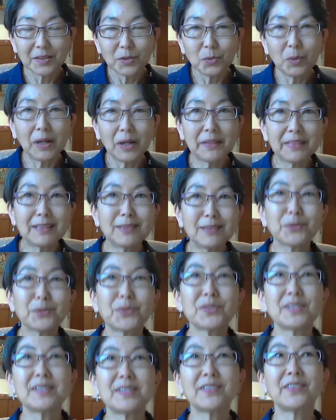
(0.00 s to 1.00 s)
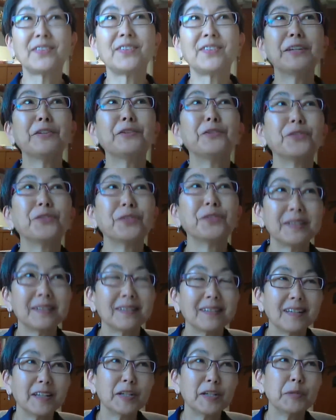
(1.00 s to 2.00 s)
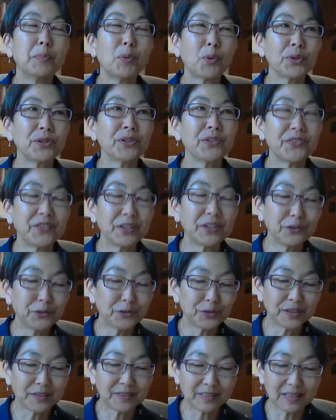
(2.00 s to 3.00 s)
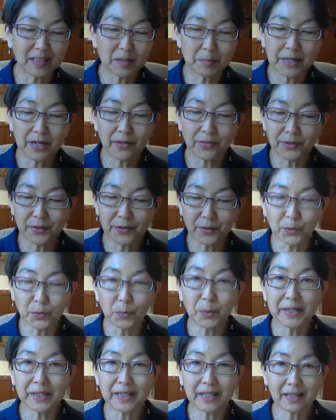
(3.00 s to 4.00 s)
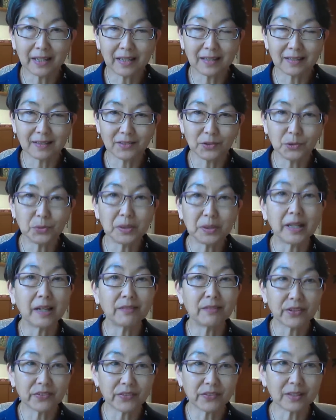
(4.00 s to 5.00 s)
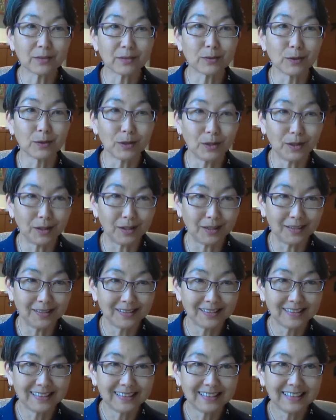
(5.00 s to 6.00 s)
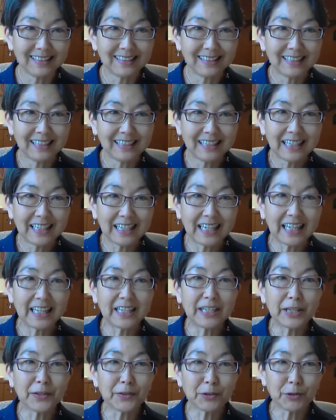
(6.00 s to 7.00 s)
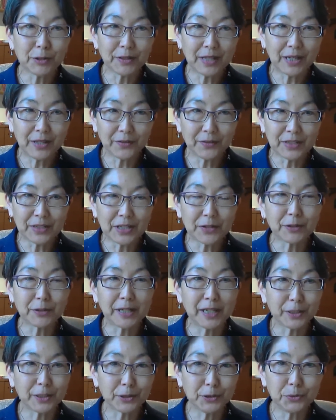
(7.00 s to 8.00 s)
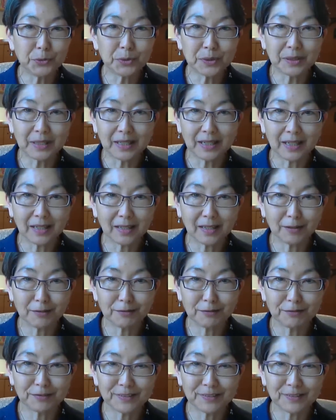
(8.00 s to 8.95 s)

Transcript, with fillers: Well, I think there's a distinction, an important distinction to think about. That on the one hand, you can have a settled law, and on the on the other hand, you can have